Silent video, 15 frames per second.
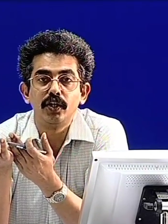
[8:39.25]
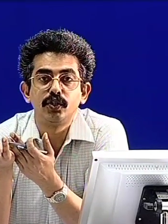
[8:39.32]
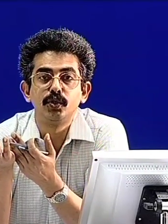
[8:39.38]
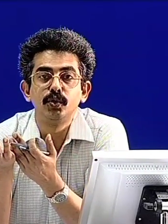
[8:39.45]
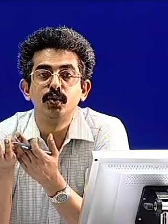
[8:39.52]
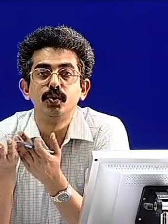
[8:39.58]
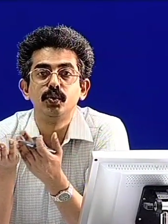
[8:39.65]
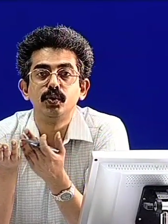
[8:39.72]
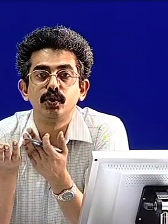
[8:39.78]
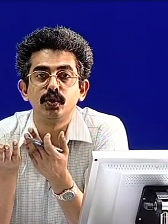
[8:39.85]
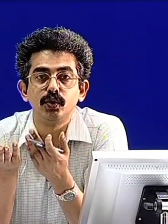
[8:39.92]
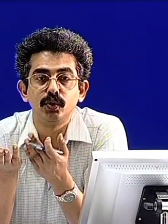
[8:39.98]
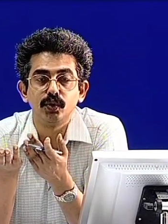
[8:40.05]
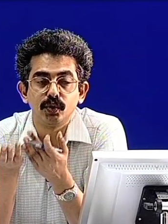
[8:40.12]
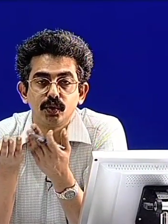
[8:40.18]
do
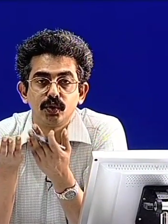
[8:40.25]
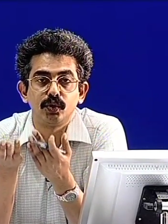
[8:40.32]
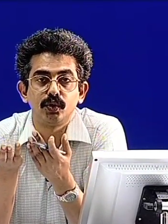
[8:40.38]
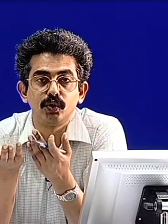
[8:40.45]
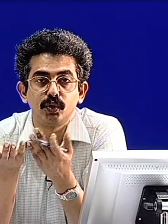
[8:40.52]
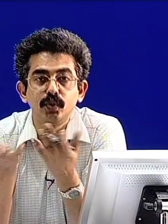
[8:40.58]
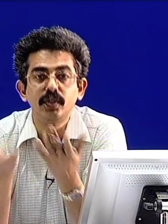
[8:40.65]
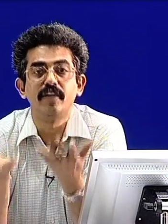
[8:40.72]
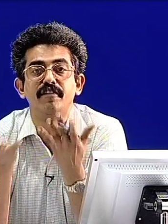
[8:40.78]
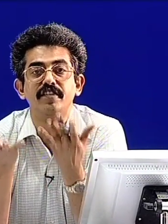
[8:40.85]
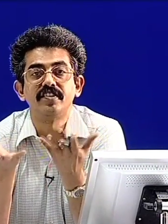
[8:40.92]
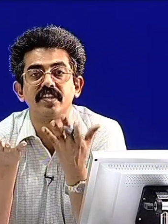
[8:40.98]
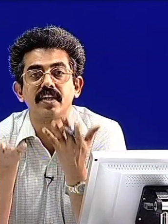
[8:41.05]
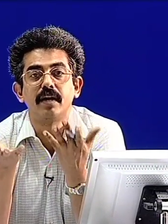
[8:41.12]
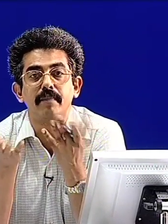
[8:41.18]
the
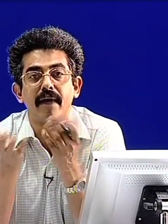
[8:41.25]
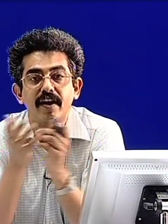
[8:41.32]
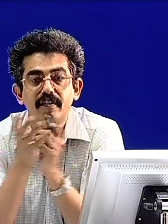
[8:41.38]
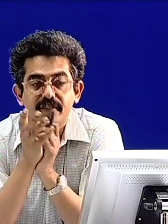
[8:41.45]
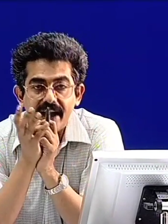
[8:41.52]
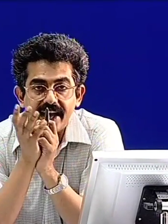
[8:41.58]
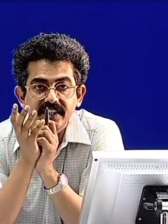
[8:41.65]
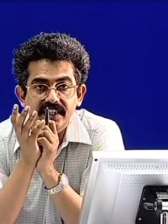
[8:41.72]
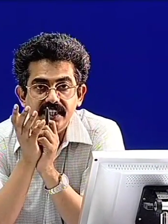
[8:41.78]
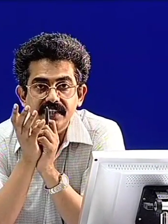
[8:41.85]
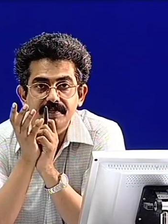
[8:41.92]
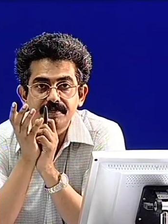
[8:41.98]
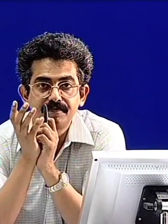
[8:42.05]
physical manufacturing,